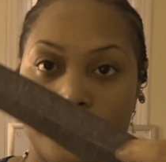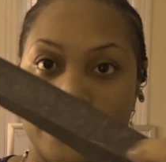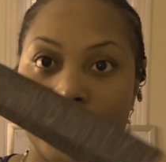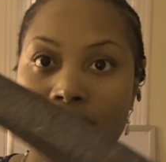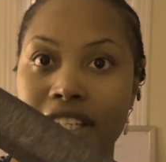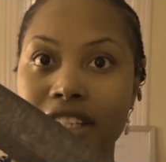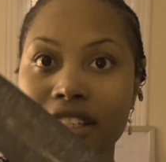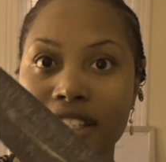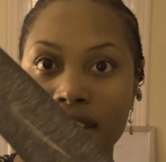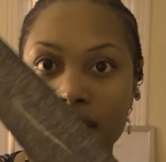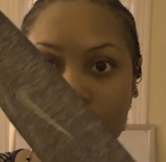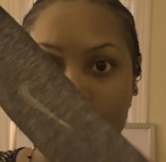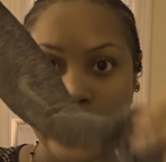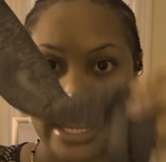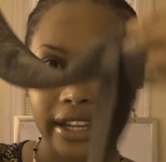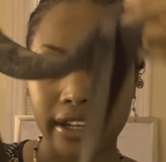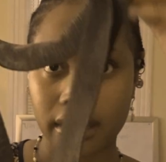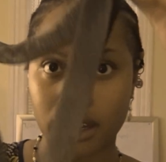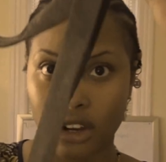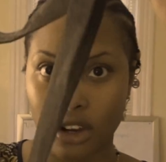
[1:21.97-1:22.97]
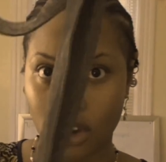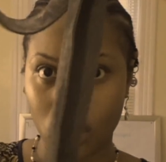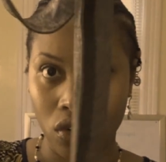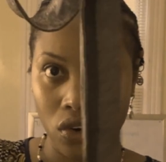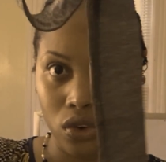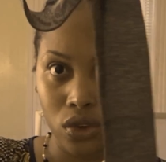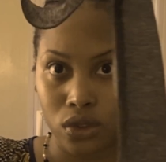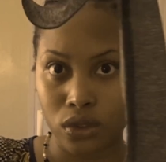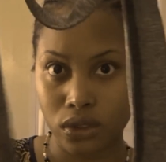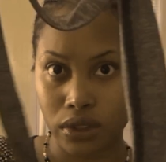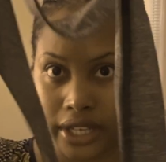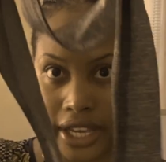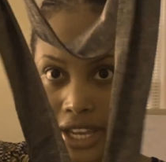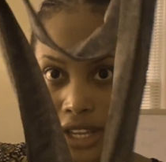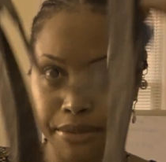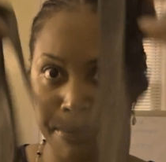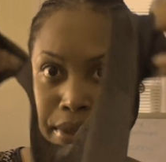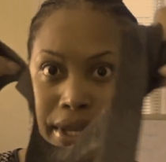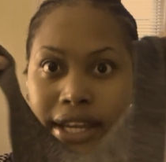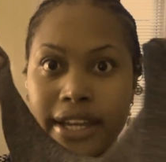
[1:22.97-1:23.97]
This is an old
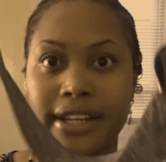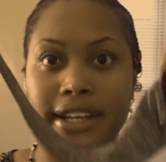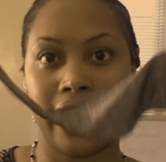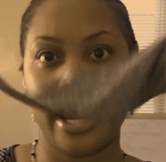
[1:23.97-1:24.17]
headband